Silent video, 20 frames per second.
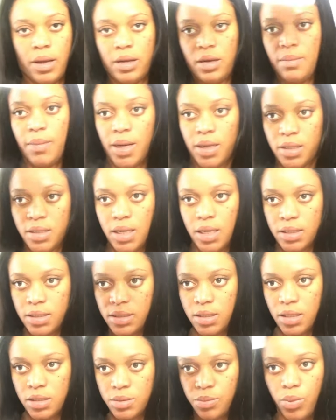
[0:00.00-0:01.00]
anybody that
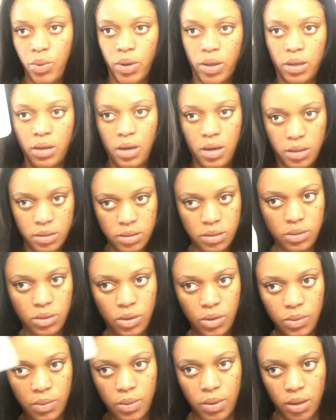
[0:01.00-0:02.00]
says boycotts
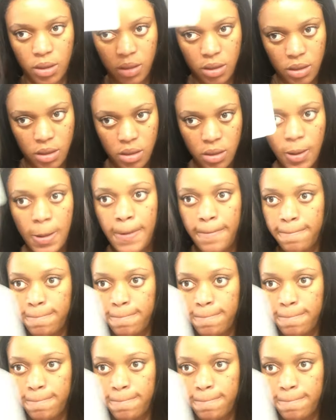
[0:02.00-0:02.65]
don't work